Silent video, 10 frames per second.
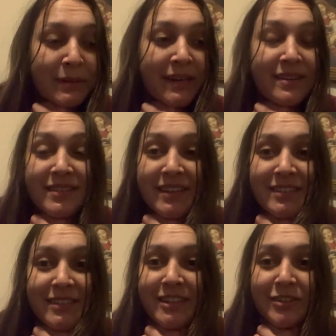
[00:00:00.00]
Yeah,
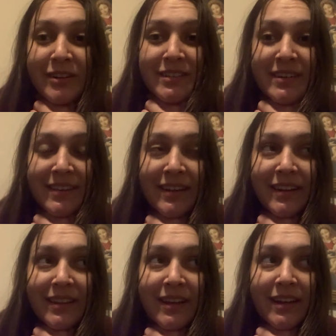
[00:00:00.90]
it's crazy to
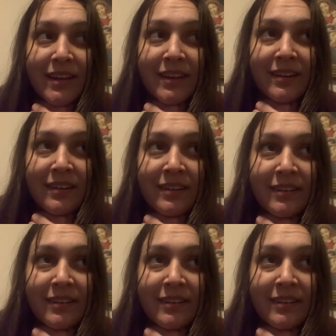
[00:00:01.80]
think that in